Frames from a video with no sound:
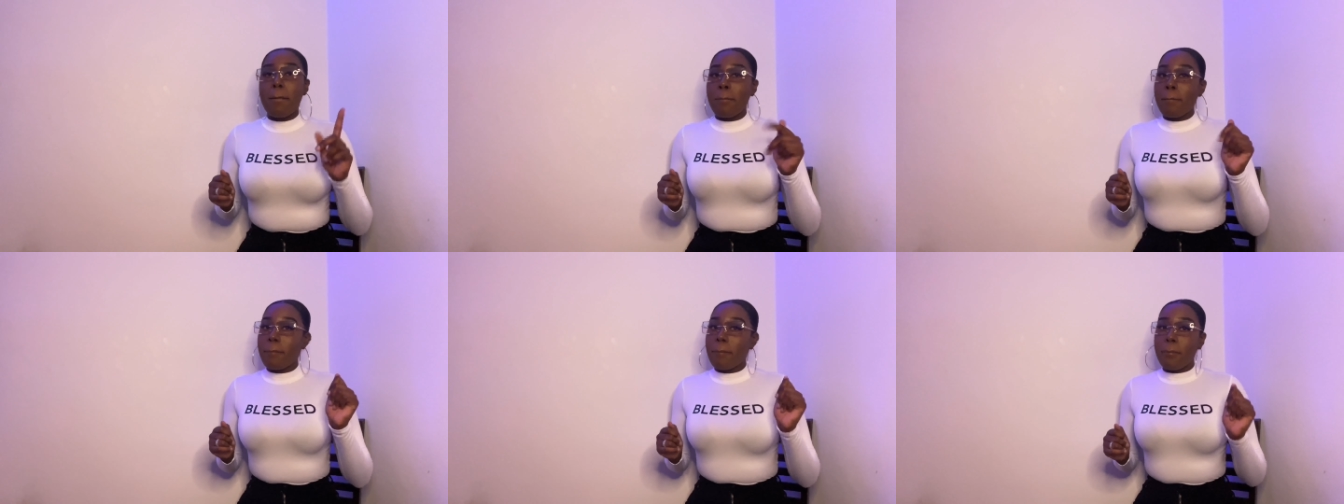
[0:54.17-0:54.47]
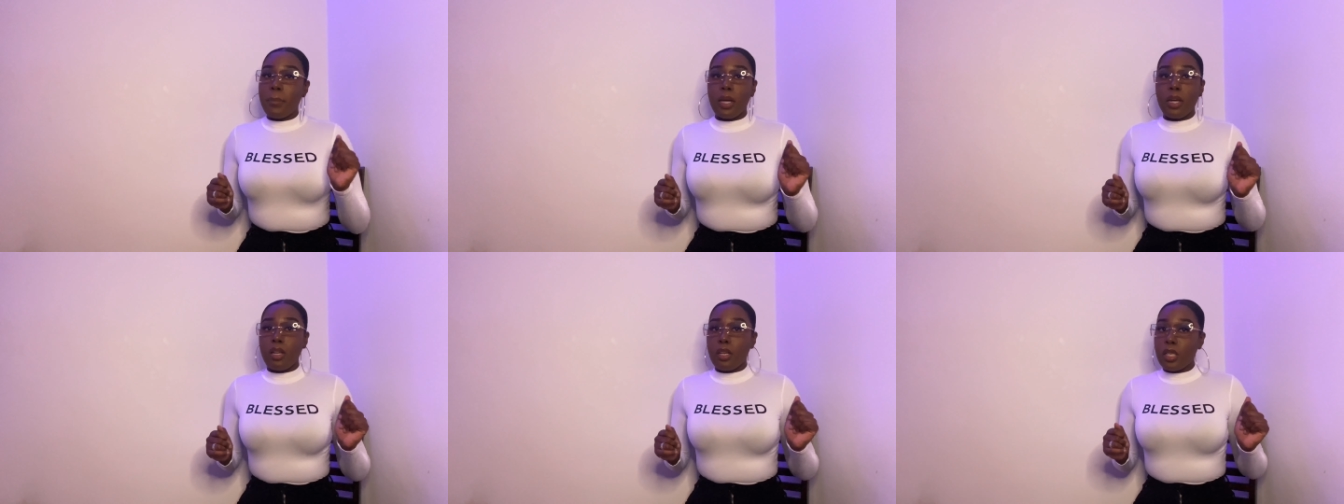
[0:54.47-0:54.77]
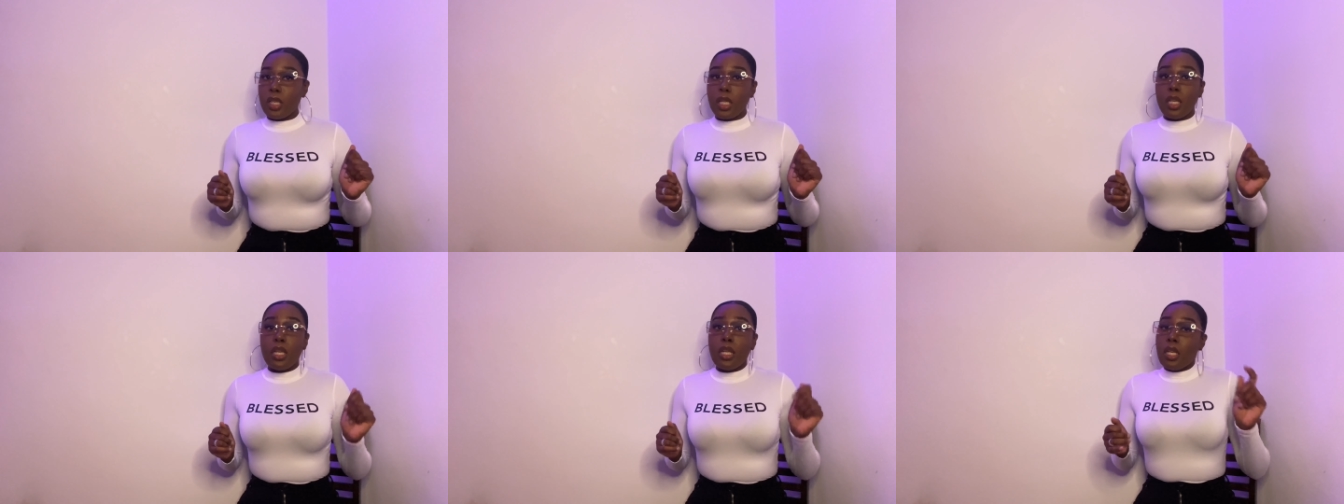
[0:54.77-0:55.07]
but
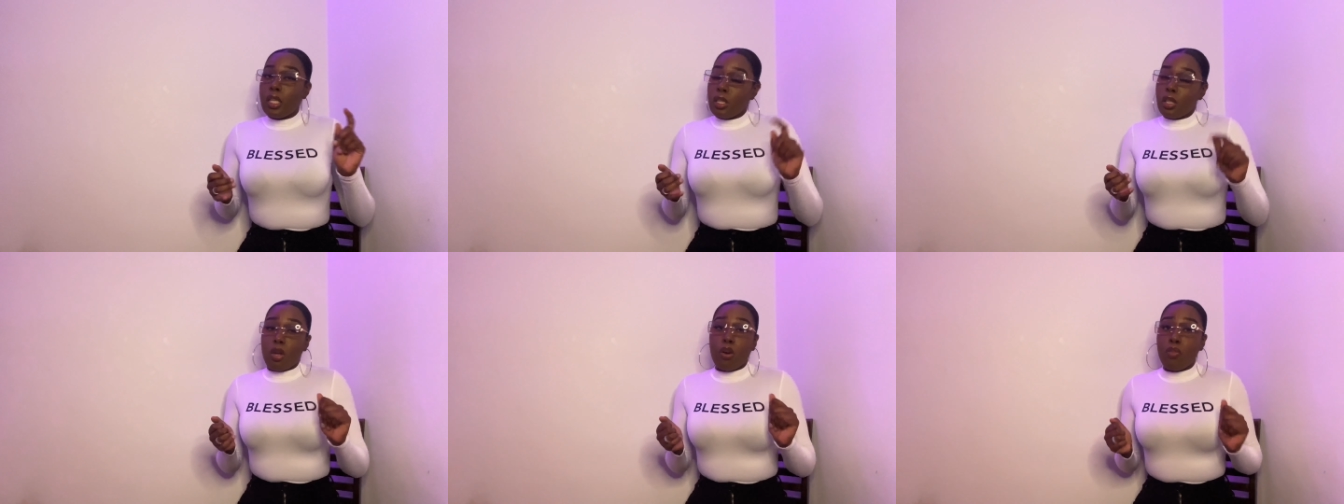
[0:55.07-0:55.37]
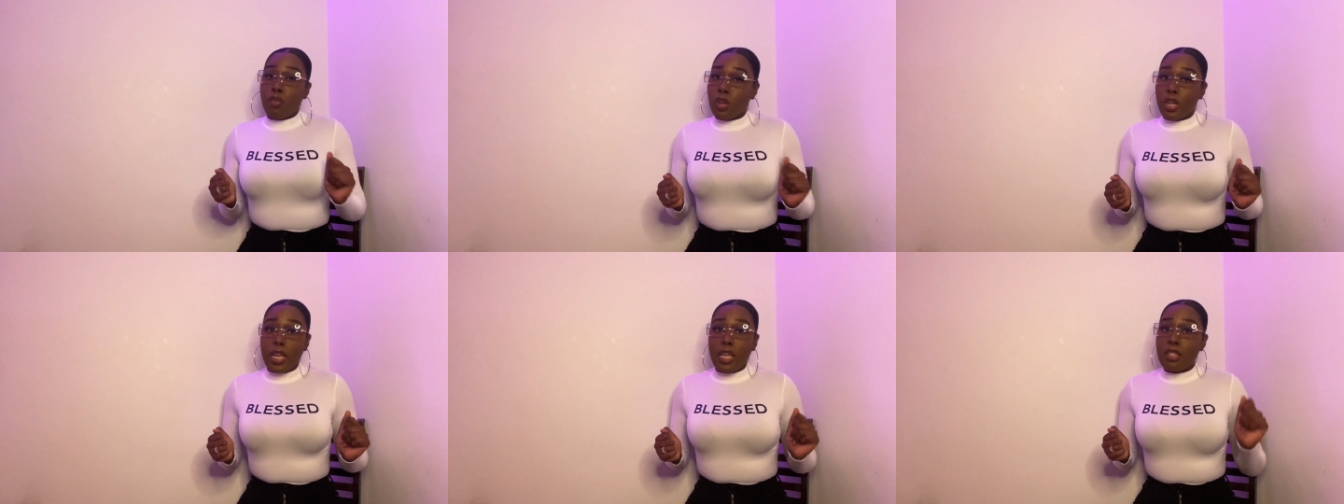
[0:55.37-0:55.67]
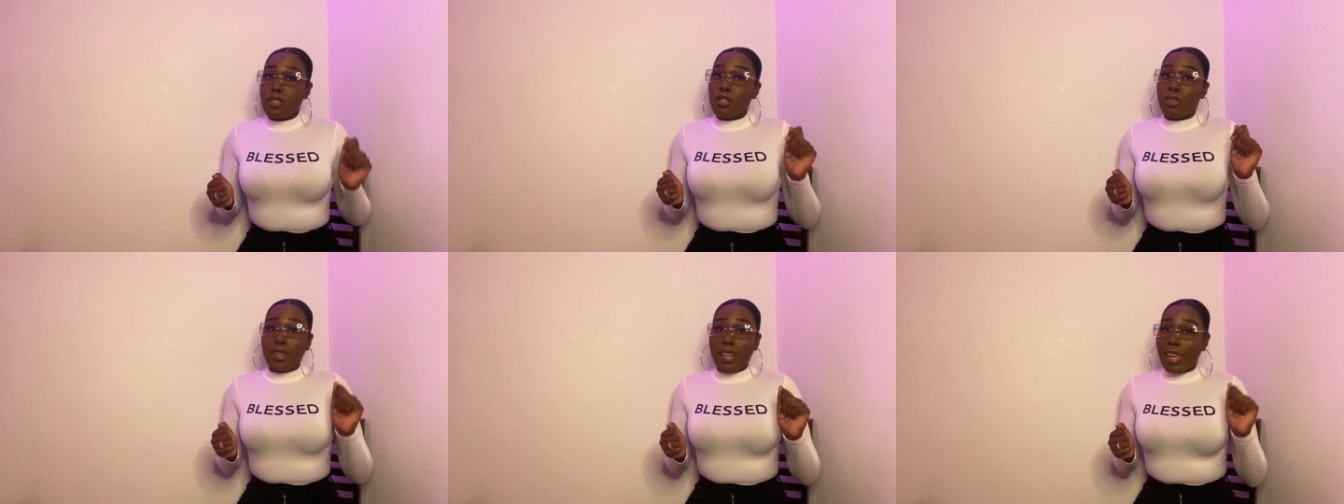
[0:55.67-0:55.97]
don't forget to
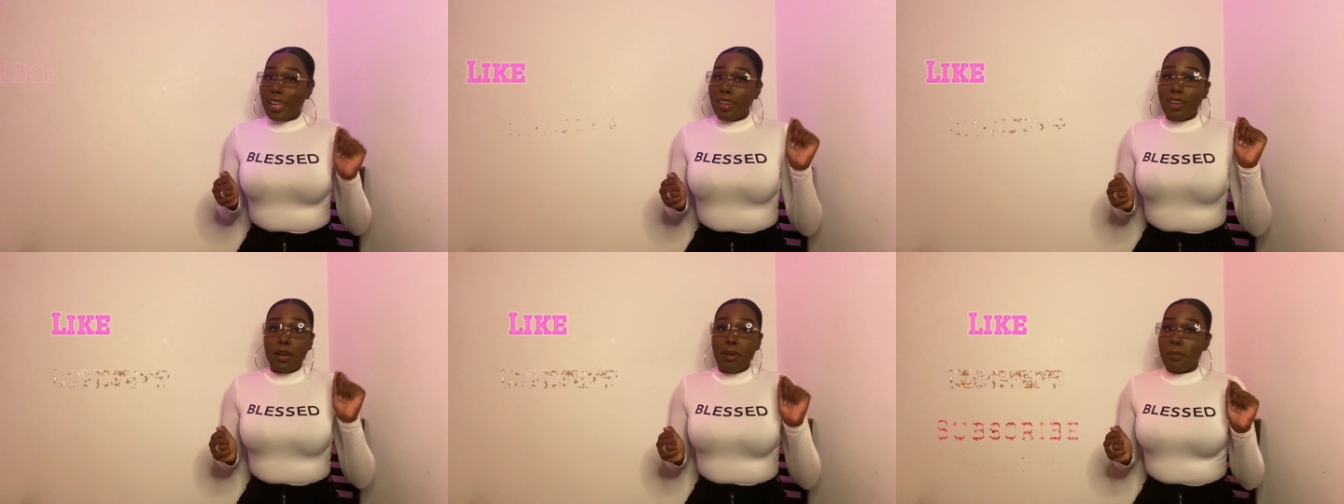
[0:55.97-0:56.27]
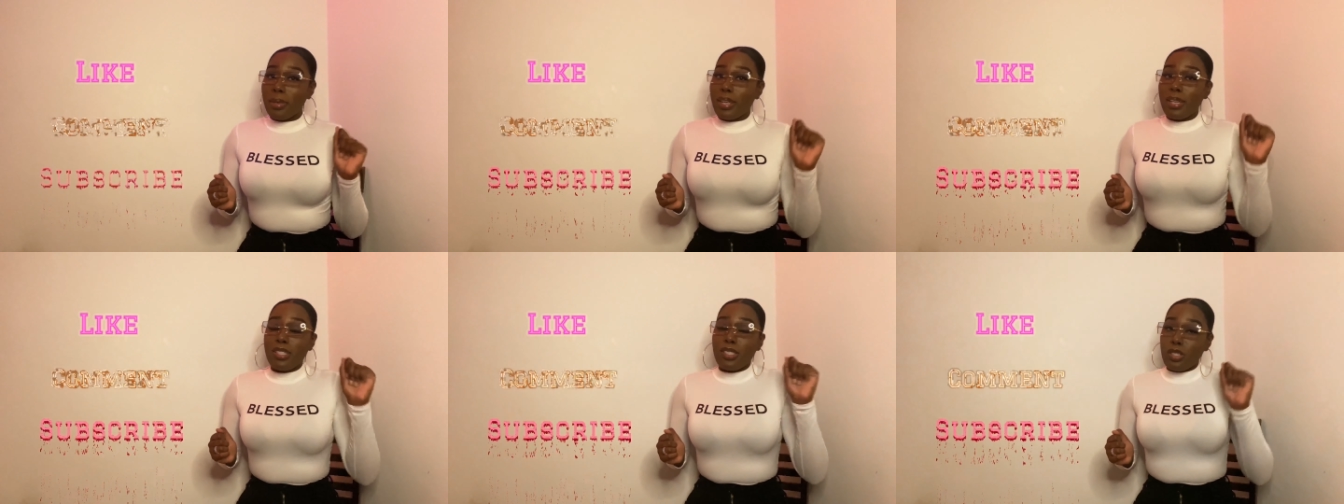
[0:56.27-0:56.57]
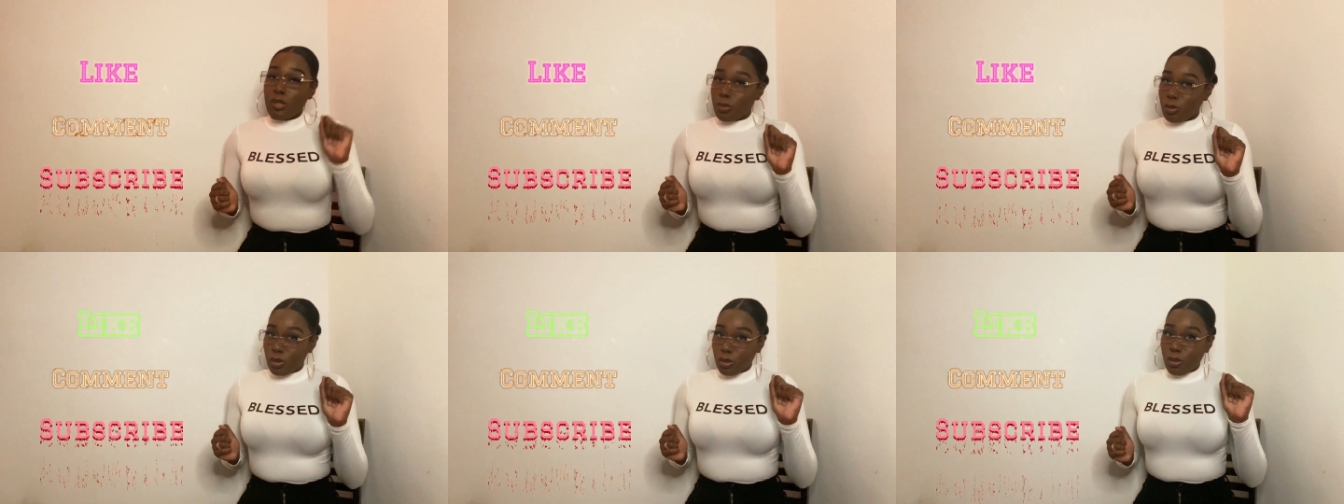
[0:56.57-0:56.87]
like, comment, and
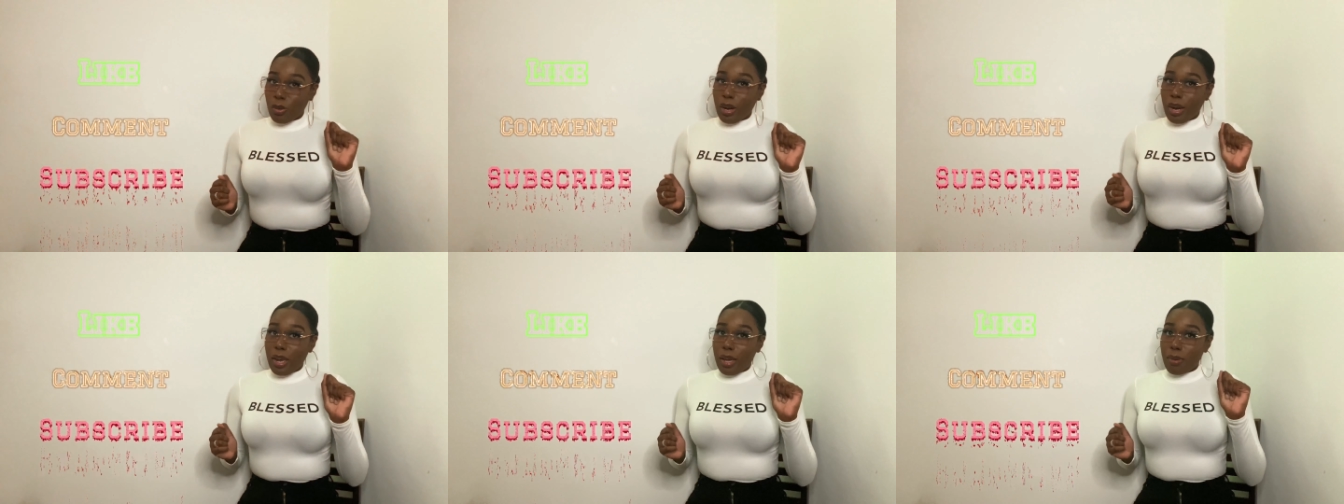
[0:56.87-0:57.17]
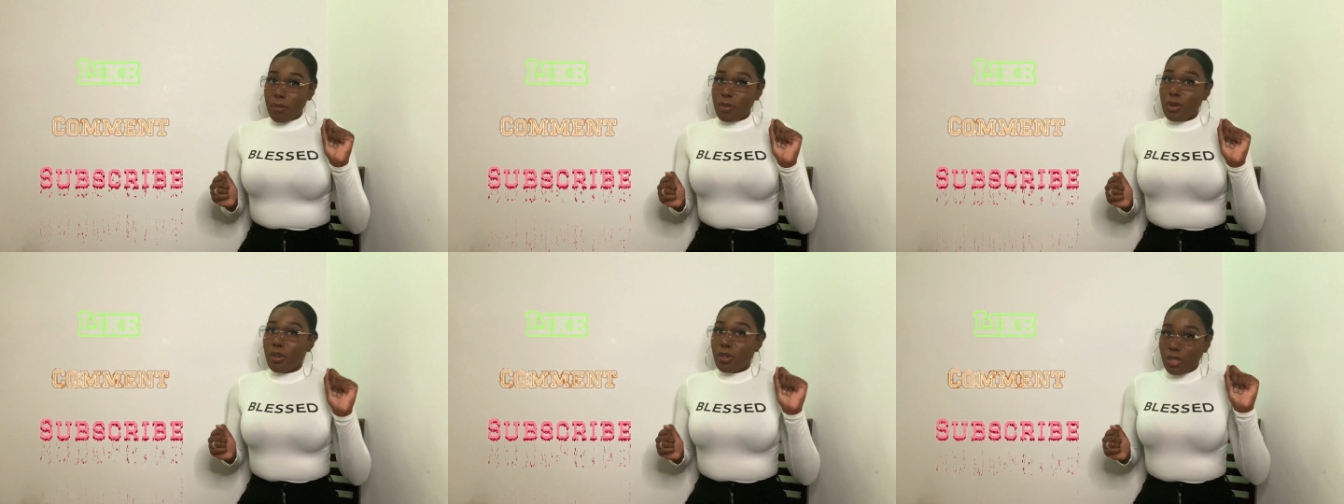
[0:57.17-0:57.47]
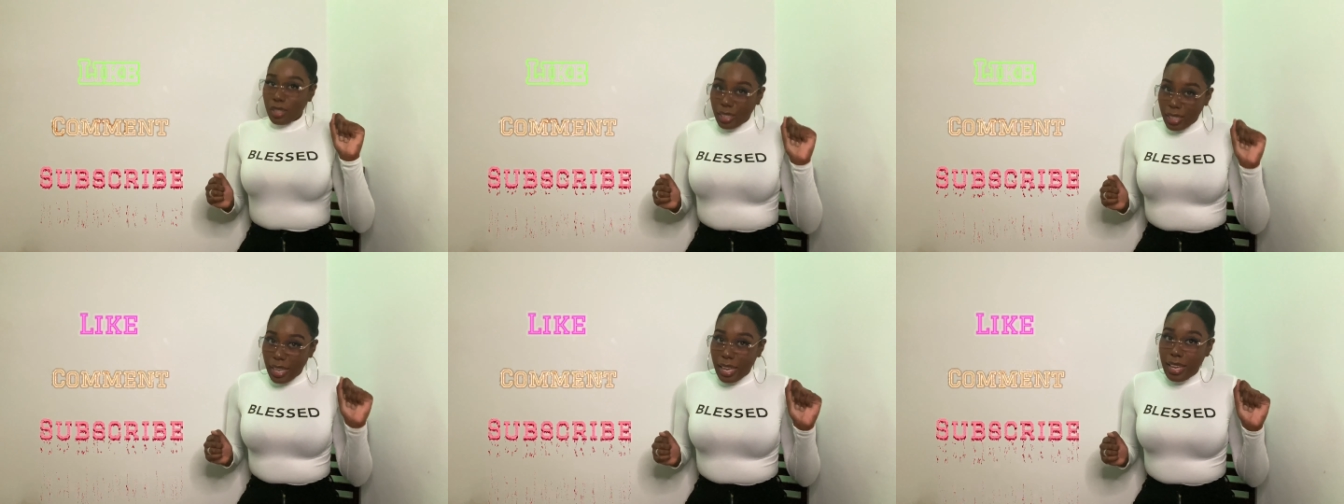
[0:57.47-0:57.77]
subscribe,
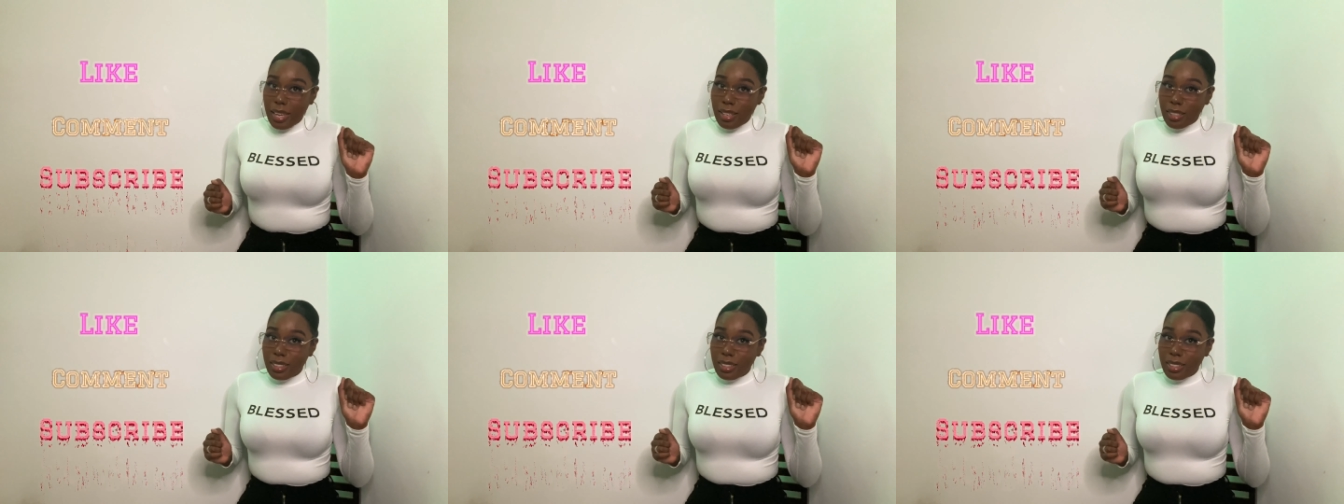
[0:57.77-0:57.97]
okay?